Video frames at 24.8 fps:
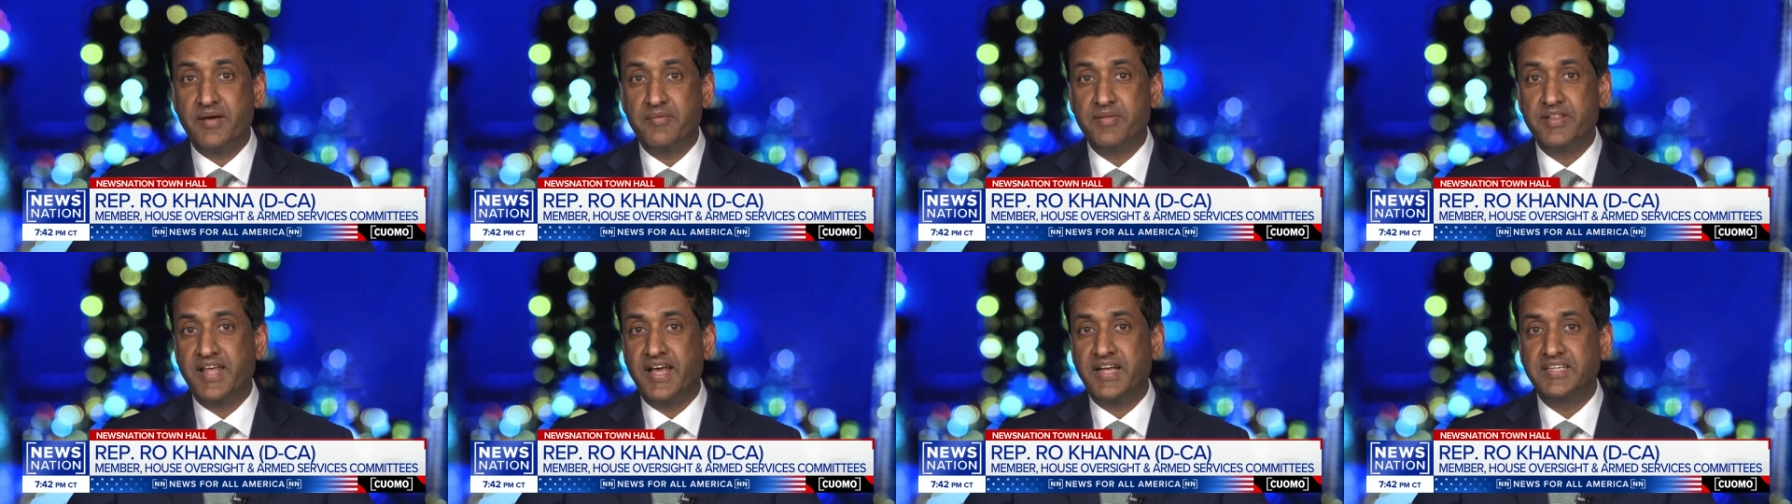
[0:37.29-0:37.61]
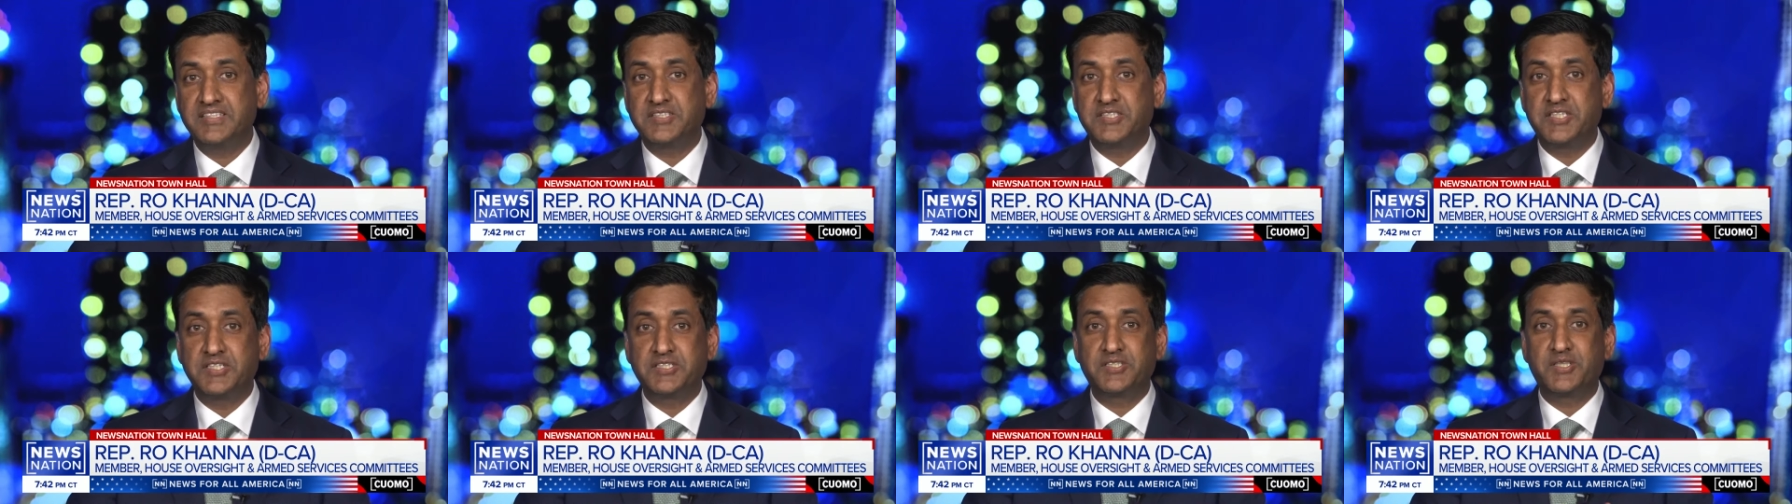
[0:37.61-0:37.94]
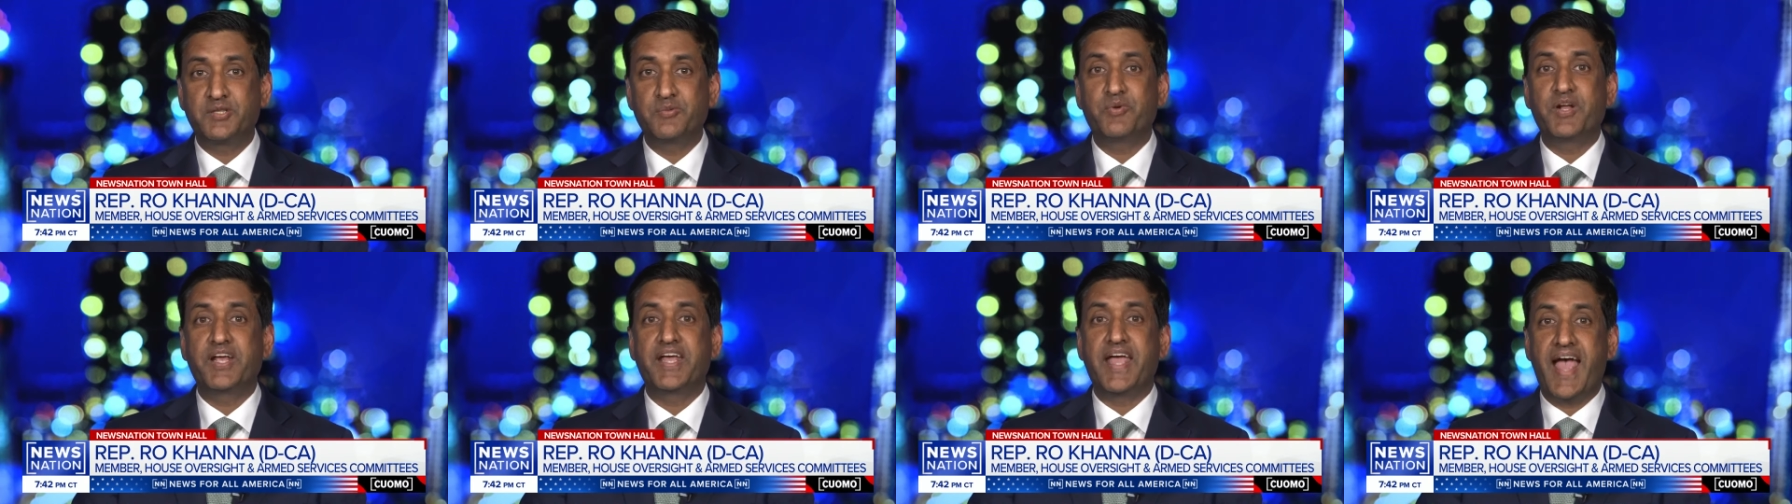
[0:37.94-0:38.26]
I mean, that's
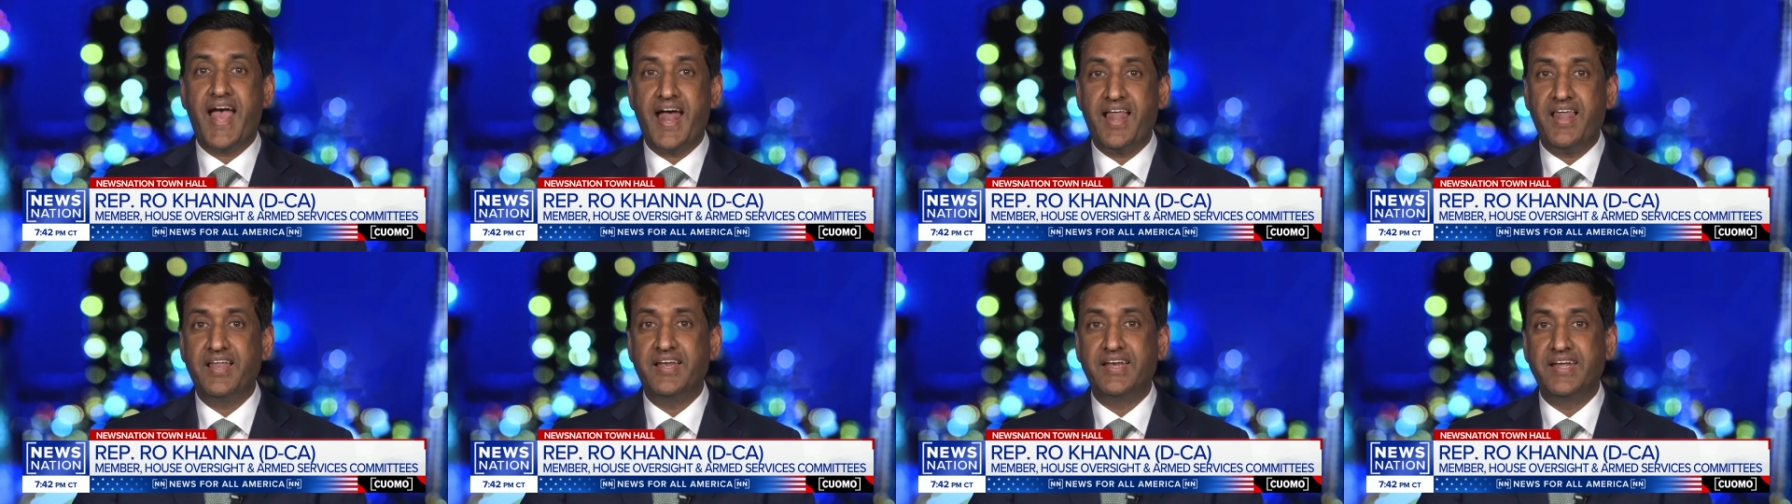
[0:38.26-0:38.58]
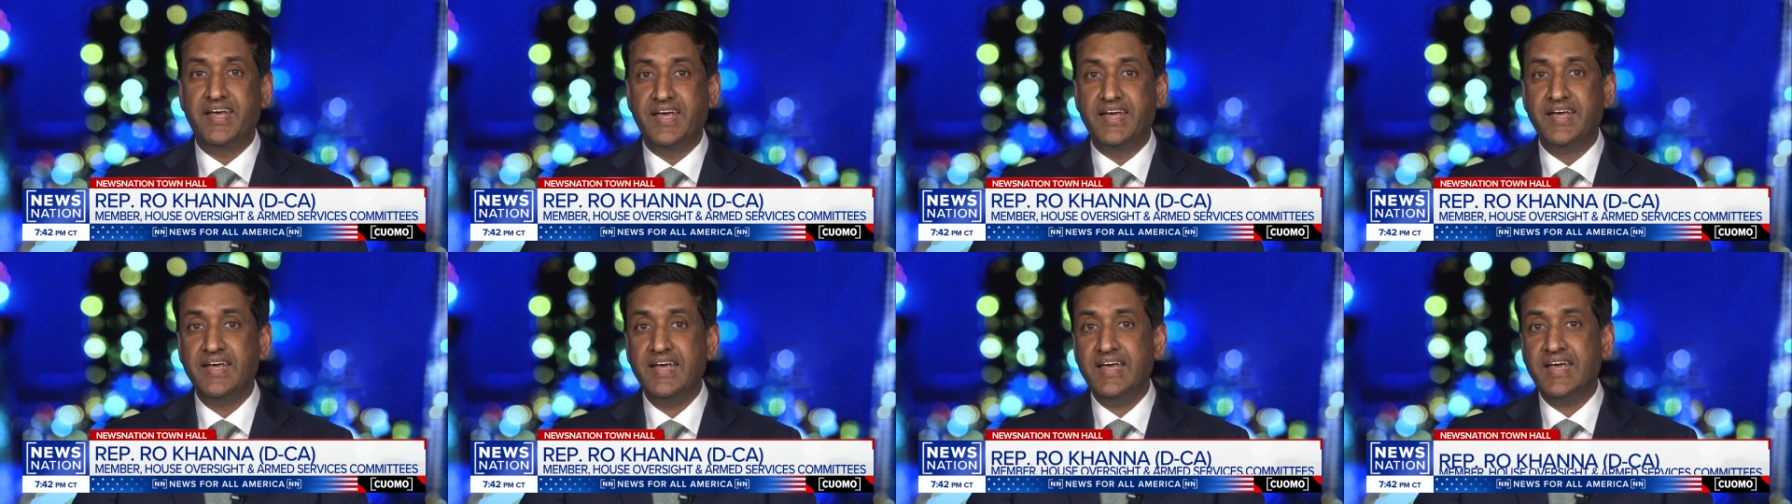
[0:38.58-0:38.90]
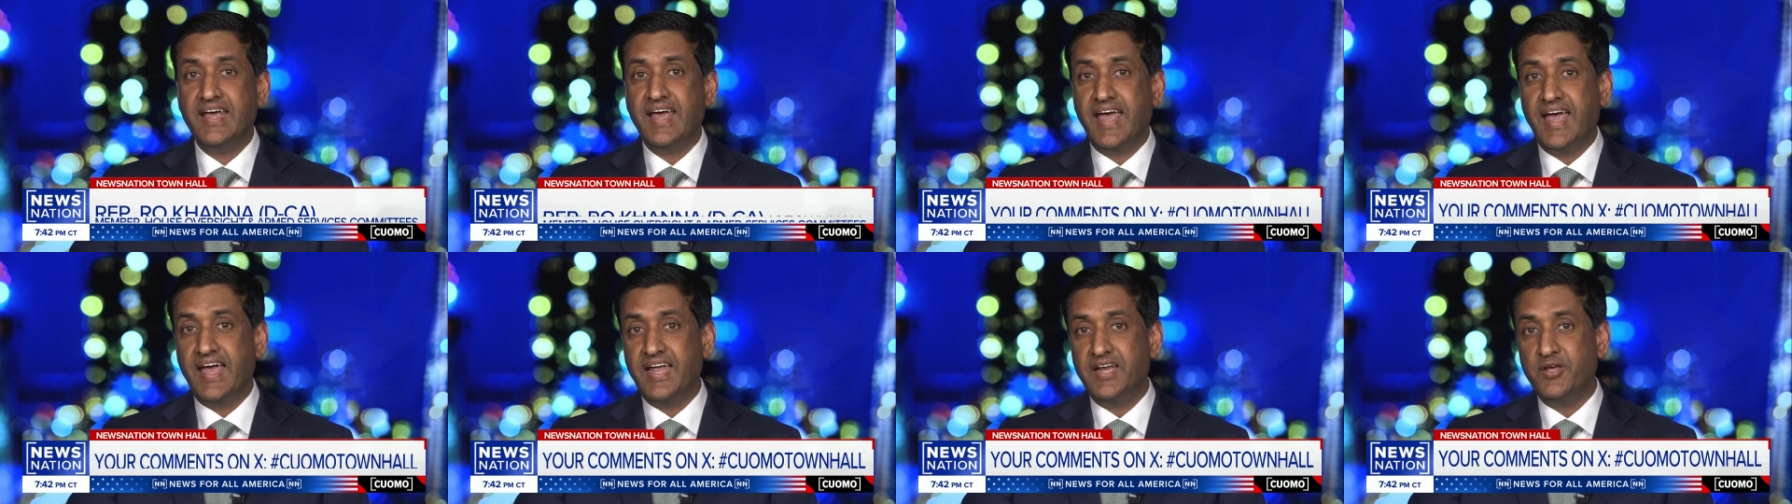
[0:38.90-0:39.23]
just the reality.
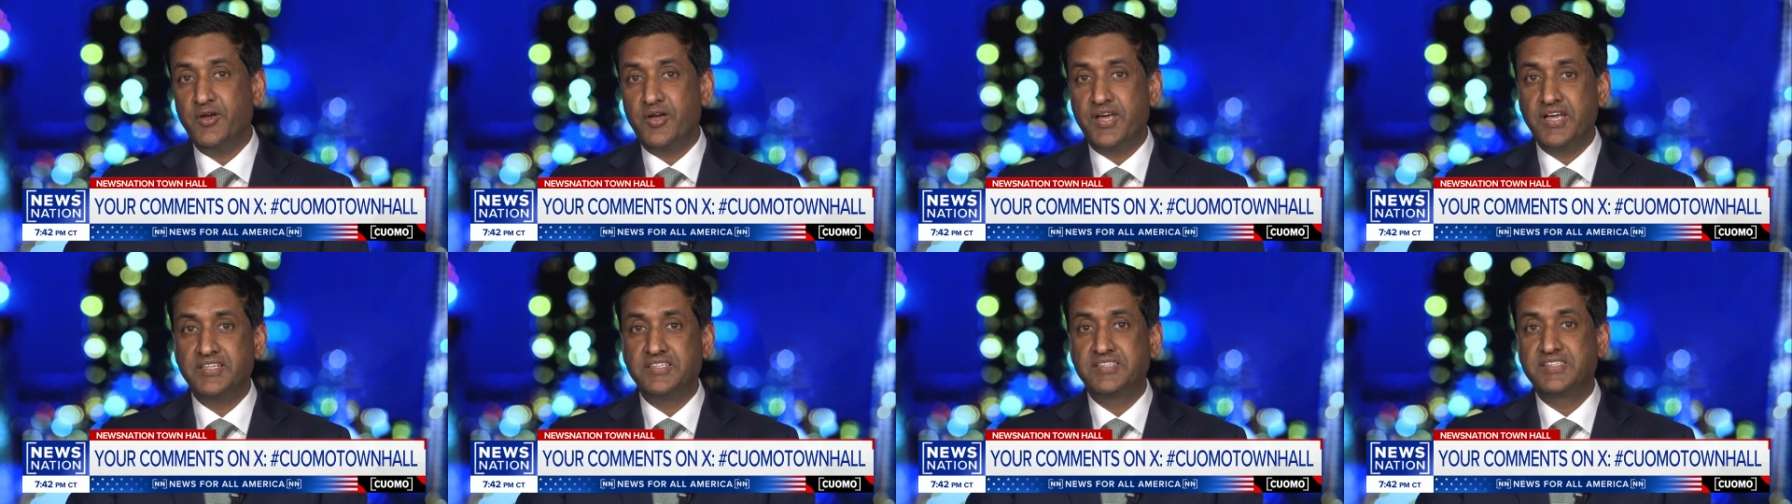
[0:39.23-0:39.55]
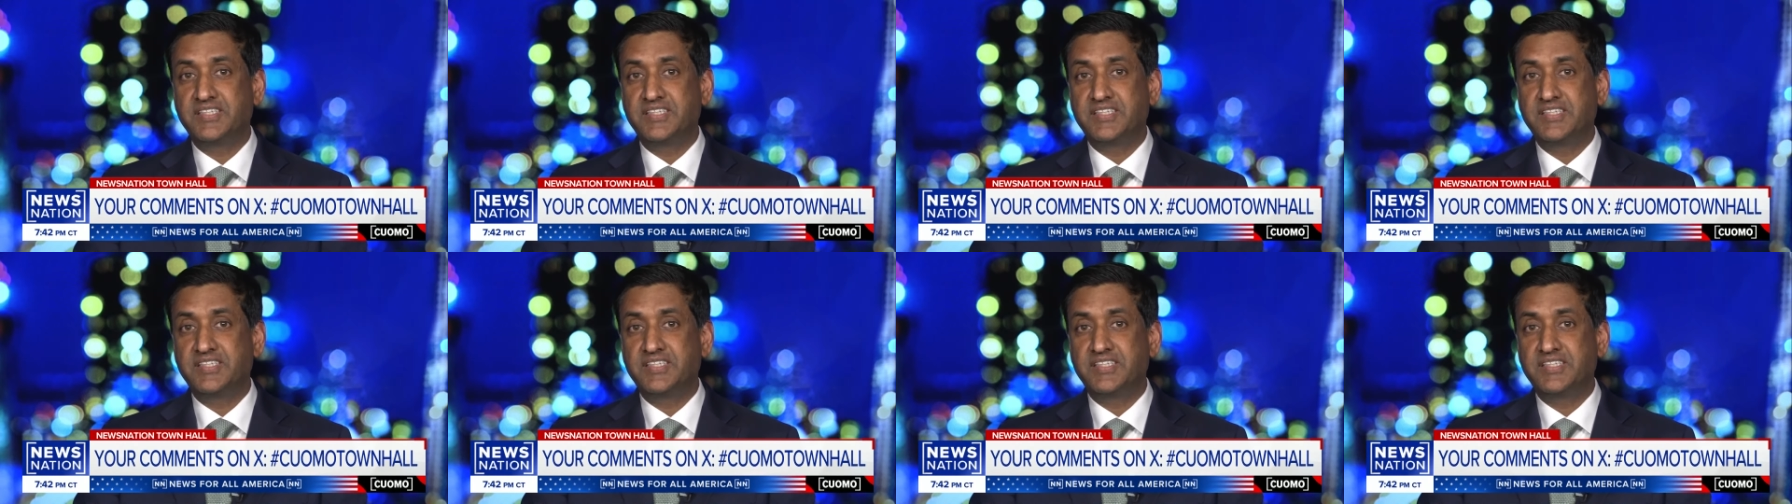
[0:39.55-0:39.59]
And you can